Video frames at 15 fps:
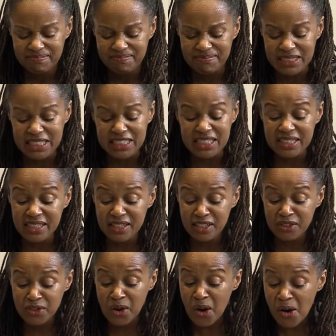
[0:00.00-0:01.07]
But she
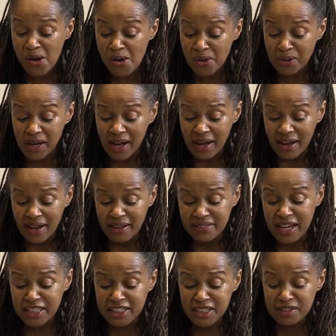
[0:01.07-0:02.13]
didn't know
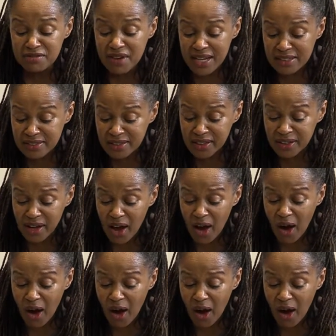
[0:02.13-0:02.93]
that she rested